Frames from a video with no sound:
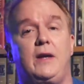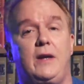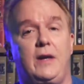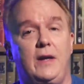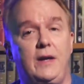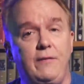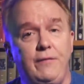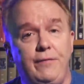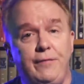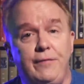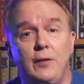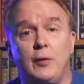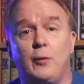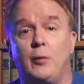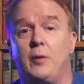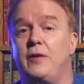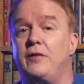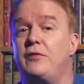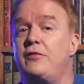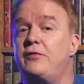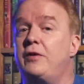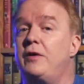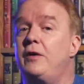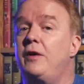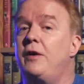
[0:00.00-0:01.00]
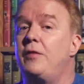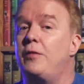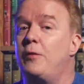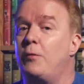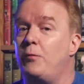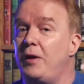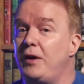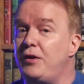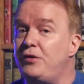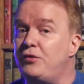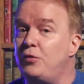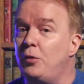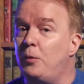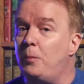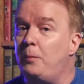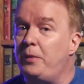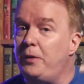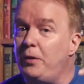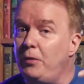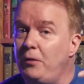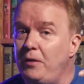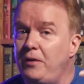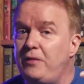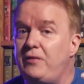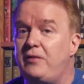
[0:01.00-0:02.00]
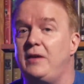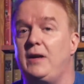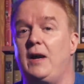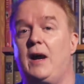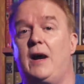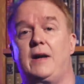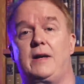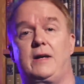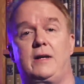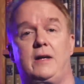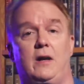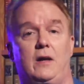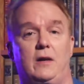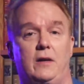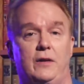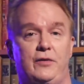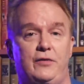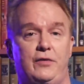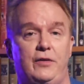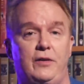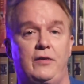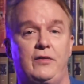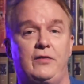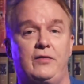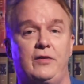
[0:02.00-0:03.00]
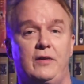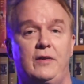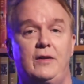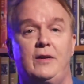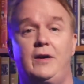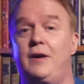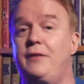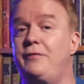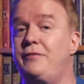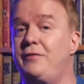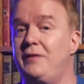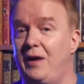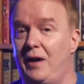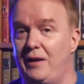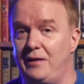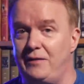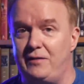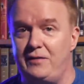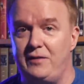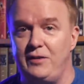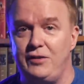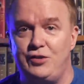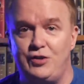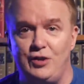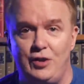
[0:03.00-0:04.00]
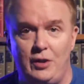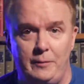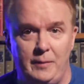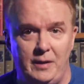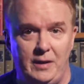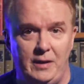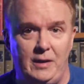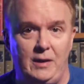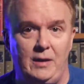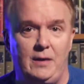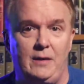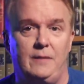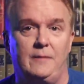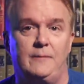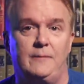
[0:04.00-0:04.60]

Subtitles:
influenced the racial purity ideologies of Nazi Germany.